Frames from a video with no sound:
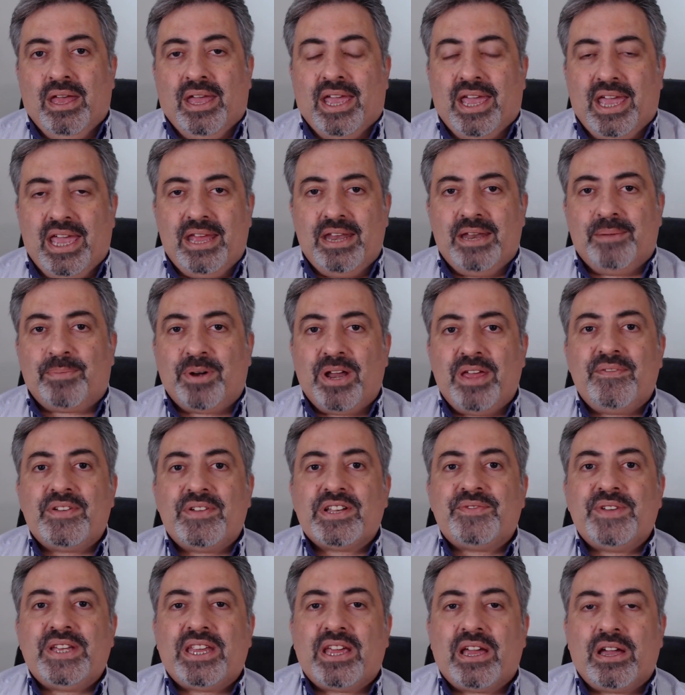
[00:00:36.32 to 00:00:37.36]
In a previous
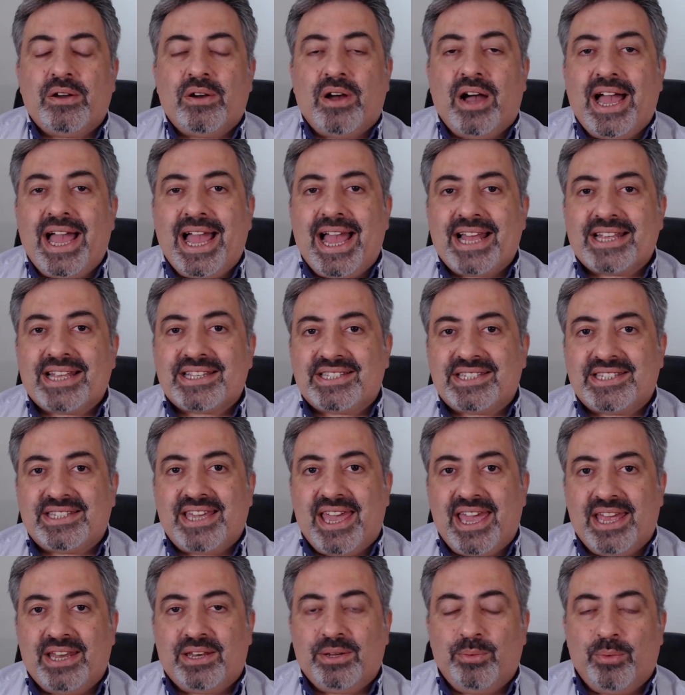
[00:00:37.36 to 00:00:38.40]
video, I had
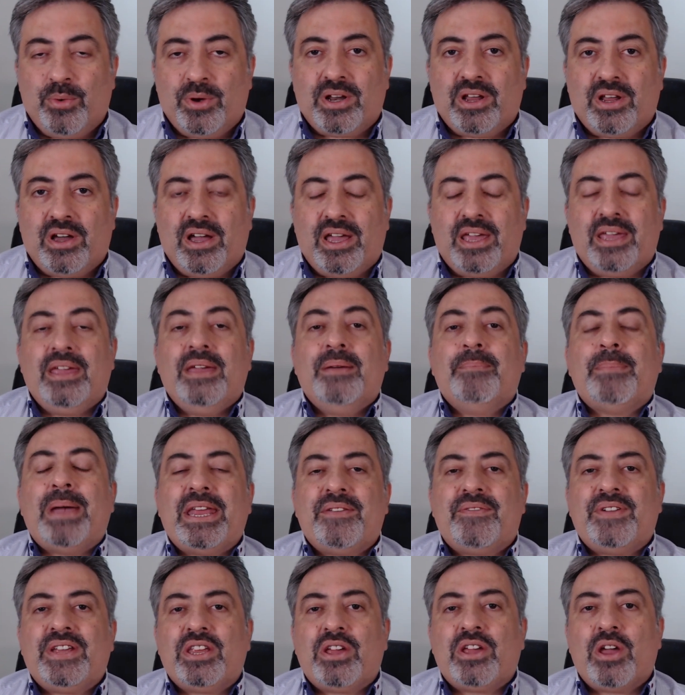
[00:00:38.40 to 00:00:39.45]
said when I made a
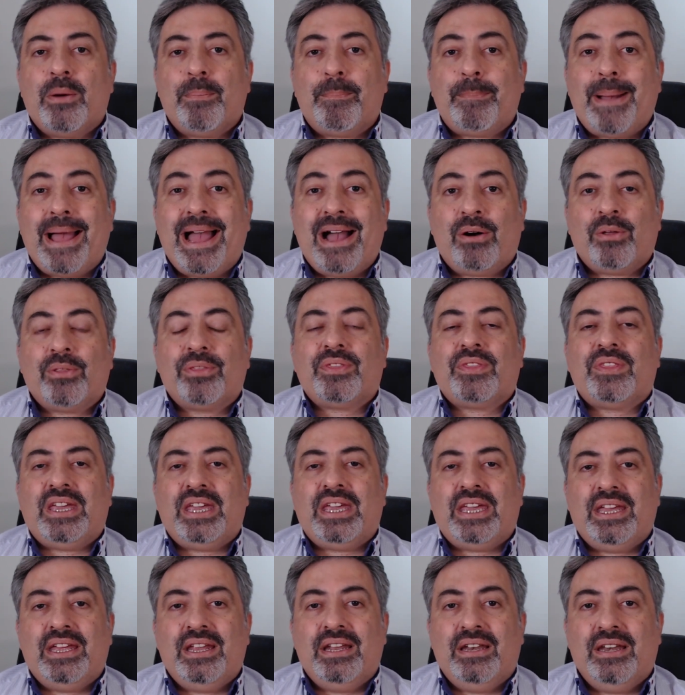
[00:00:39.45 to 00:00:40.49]
video about
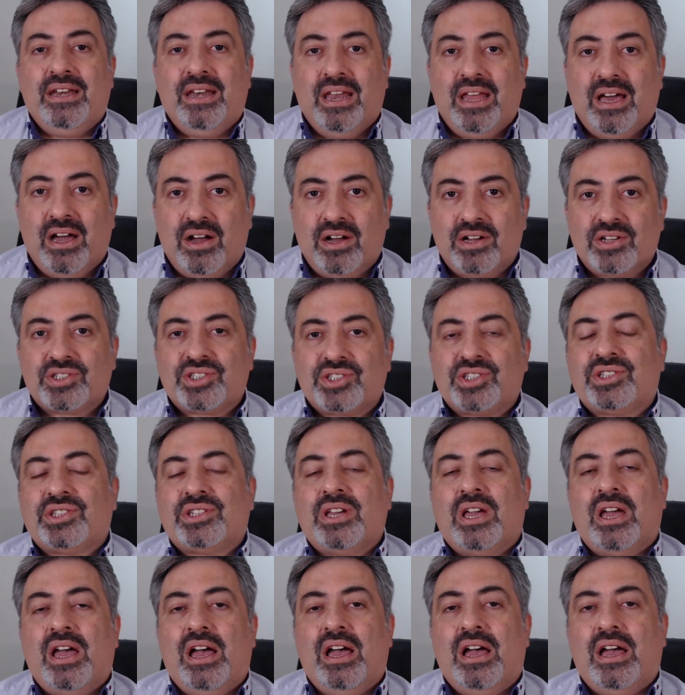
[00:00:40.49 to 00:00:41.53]
the last
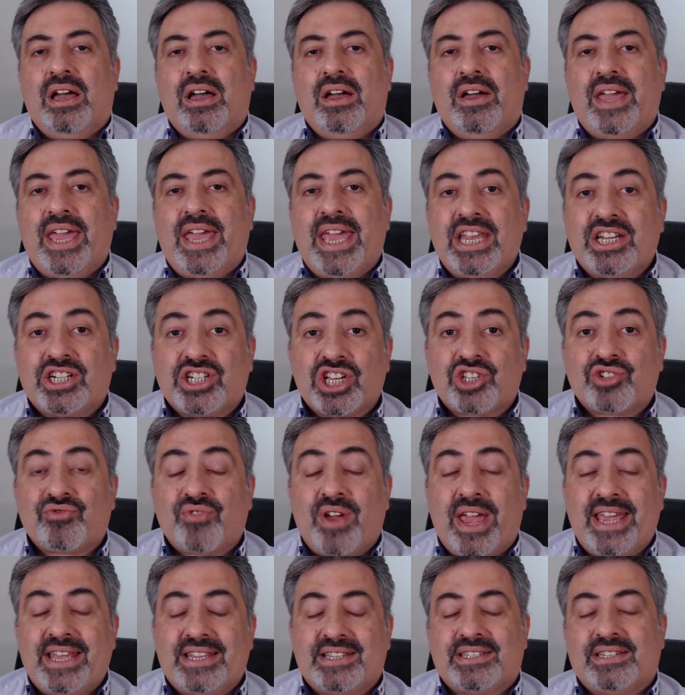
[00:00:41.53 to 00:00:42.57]
uh, interest
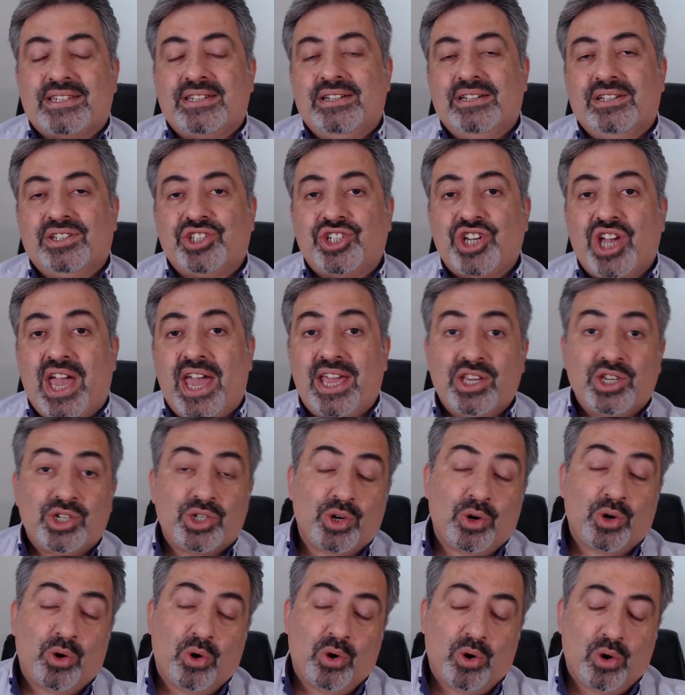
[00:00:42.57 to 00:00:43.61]
rate change
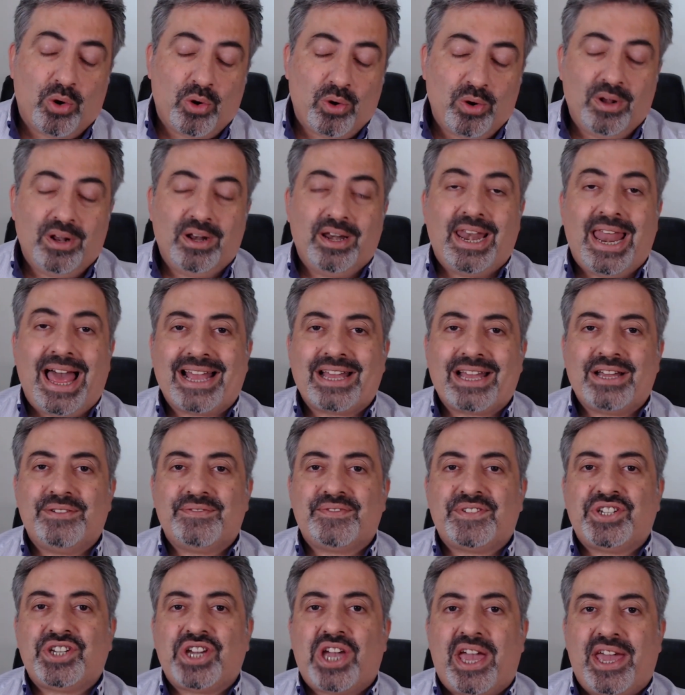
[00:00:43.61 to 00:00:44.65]
or lack of
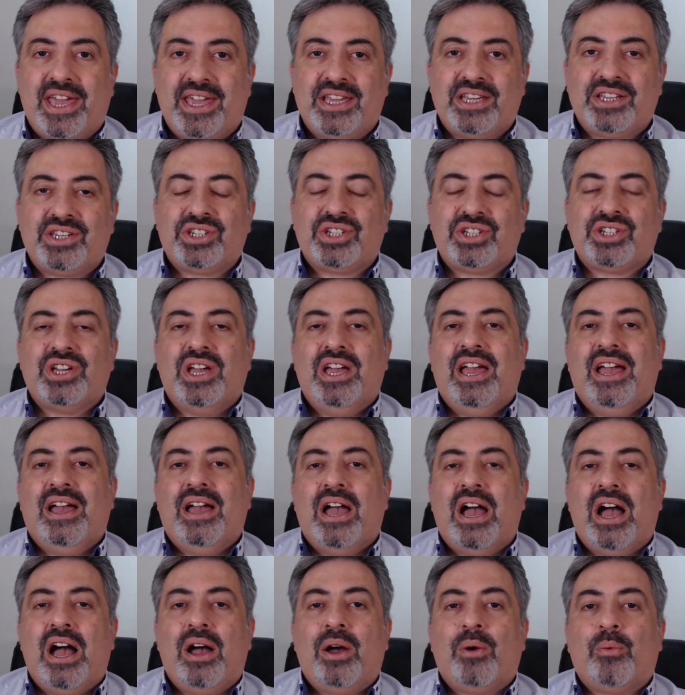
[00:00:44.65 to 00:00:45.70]
change
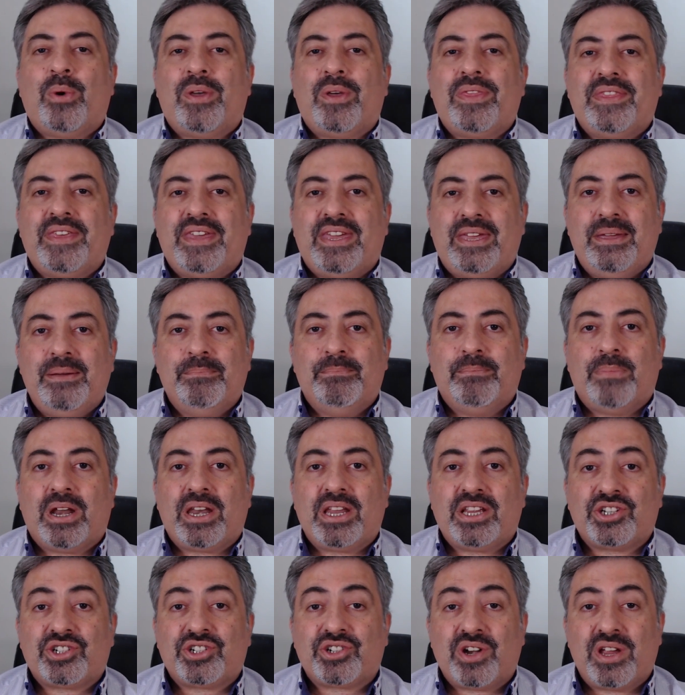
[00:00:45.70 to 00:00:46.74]
uh, when the
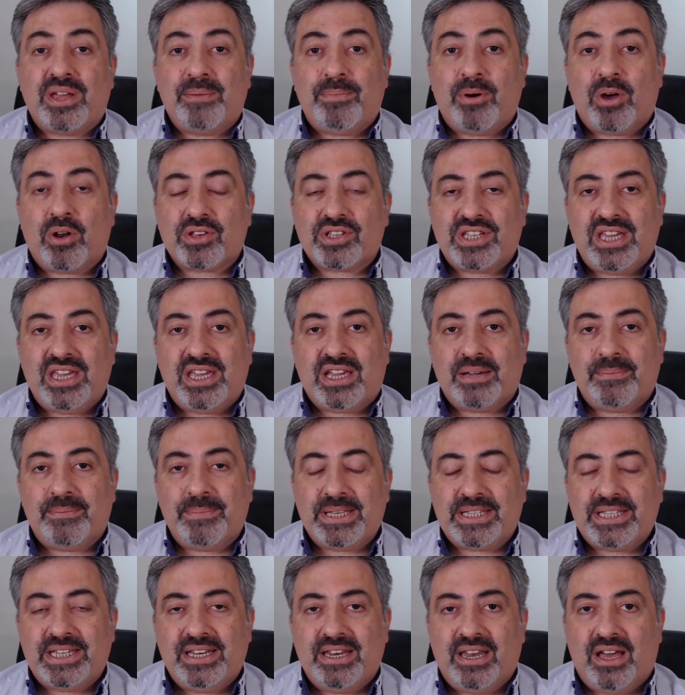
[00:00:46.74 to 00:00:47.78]
Monetary Policy
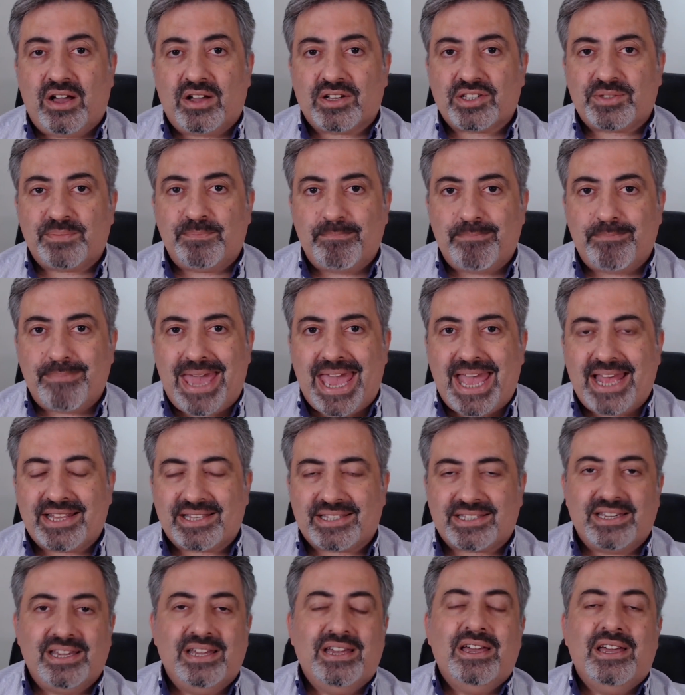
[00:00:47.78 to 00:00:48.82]
Committee last met,
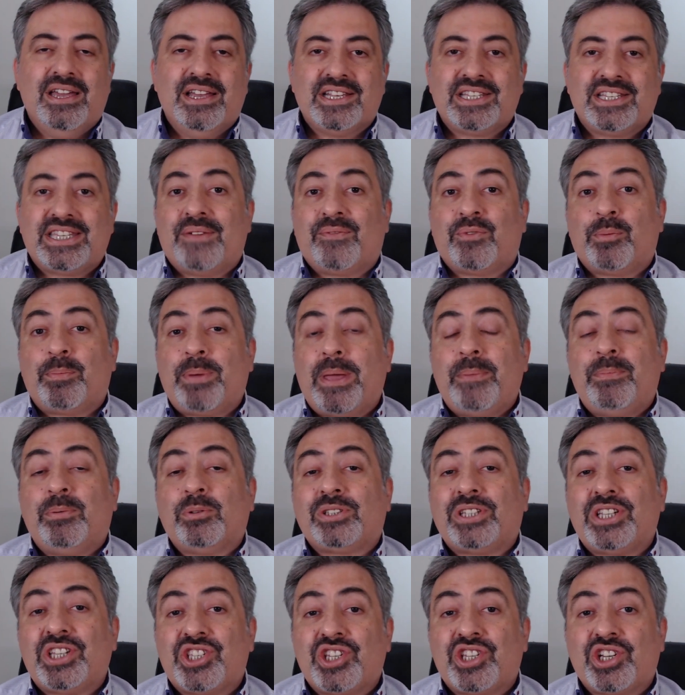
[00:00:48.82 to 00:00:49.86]
several people
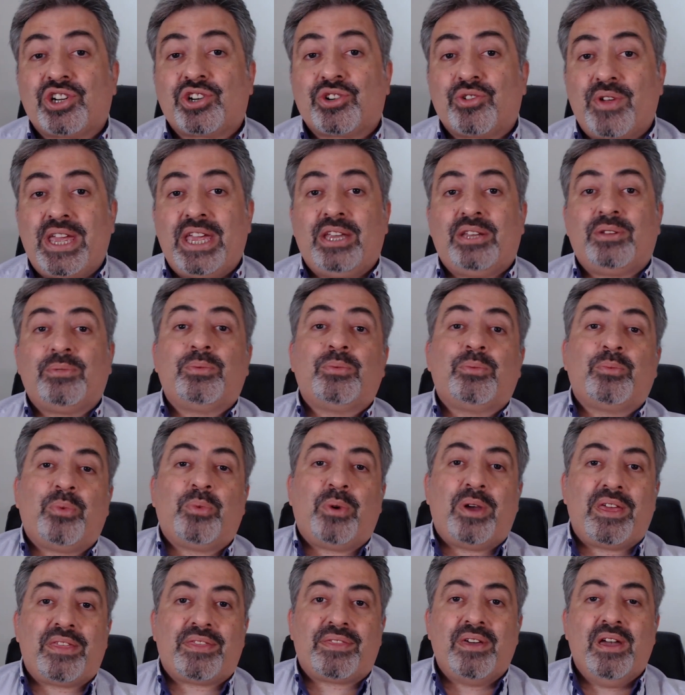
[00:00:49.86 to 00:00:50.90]
disagreed
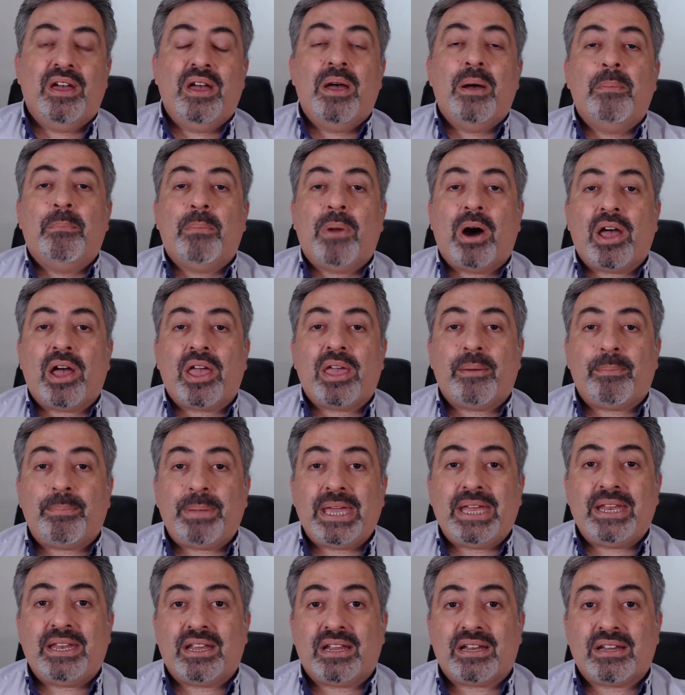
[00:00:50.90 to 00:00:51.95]
with my
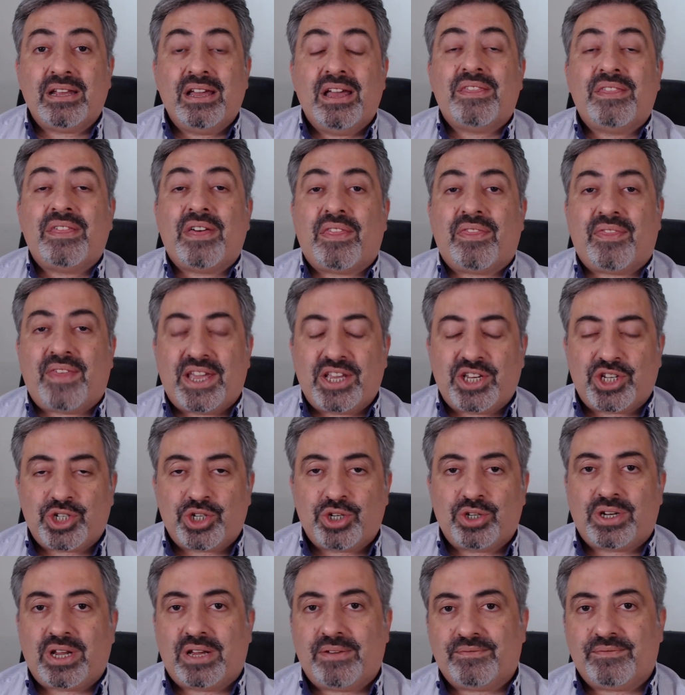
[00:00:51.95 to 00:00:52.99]
opinion that they should
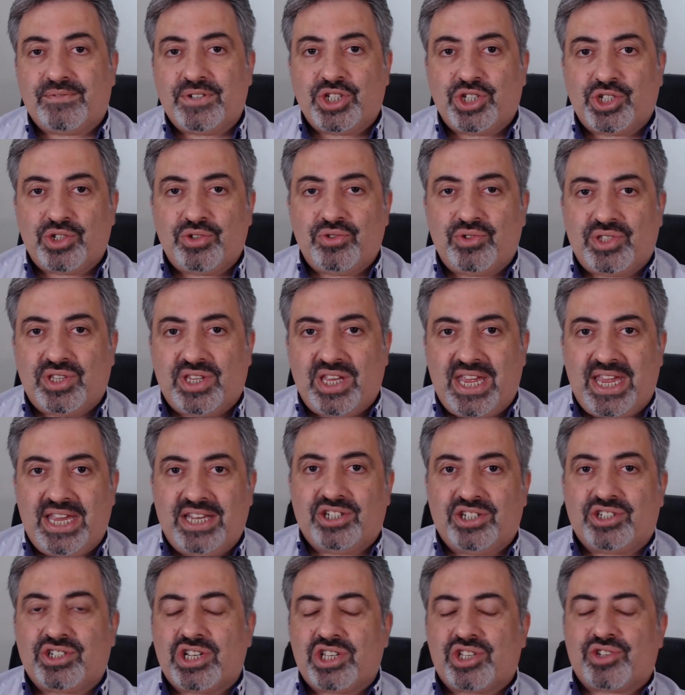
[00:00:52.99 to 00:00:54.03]
have reduced
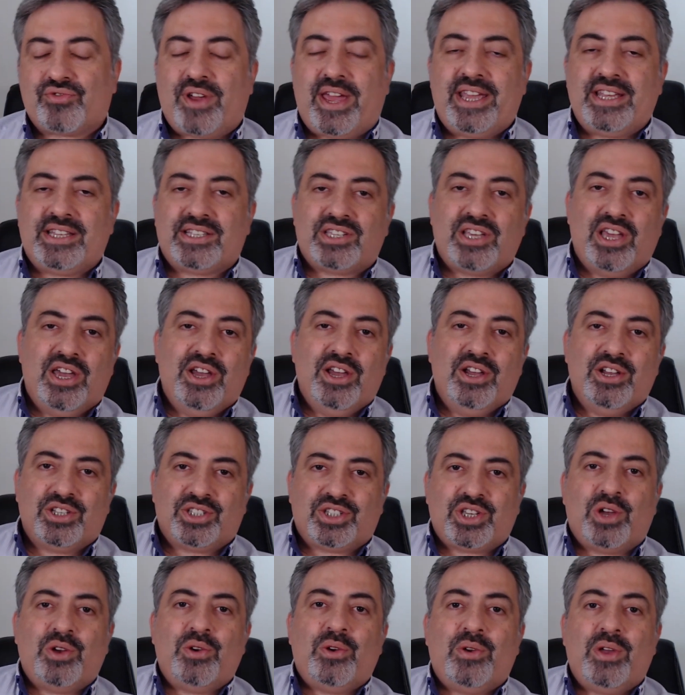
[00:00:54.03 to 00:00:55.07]
interest rates.
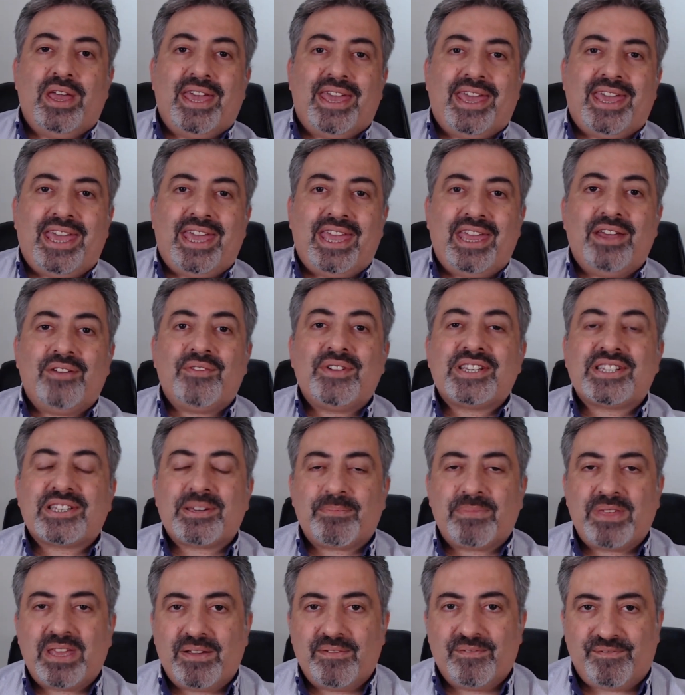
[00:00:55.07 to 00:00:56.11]
So here is
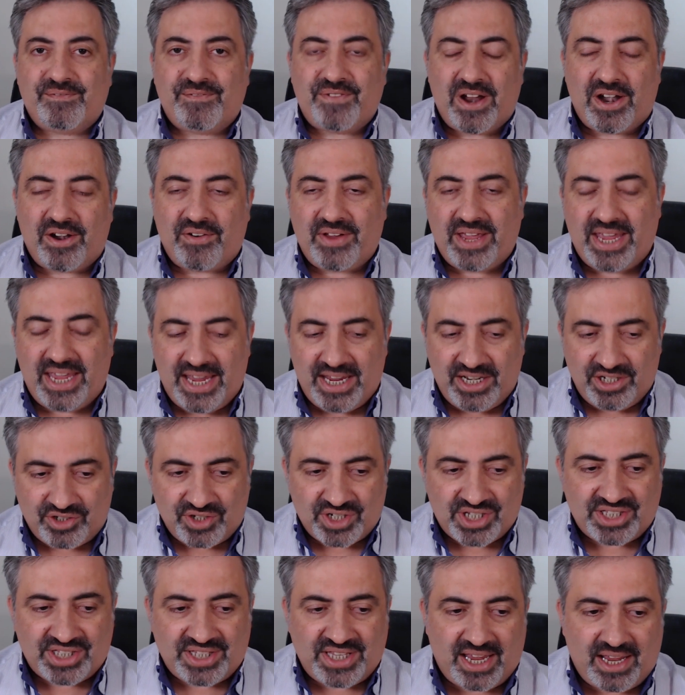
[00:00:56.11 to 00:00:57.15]
something very
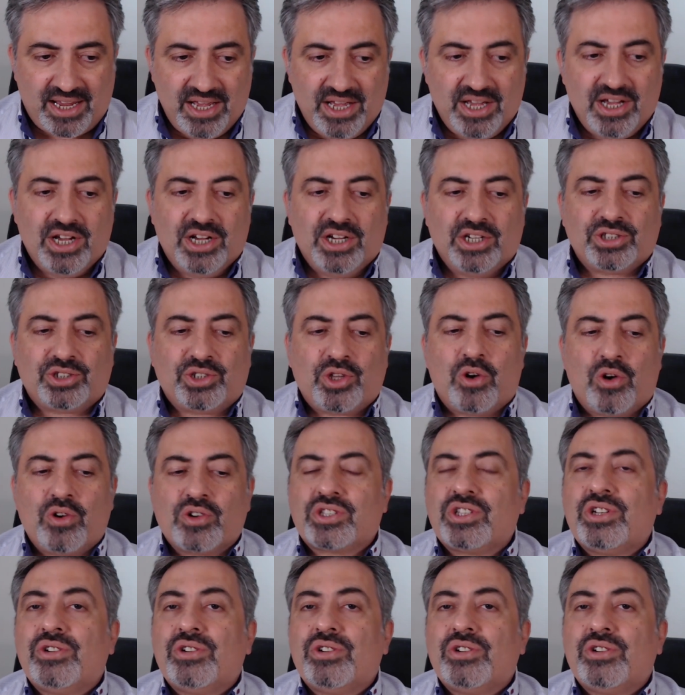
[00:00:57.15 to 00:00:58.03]
interesting. Dr.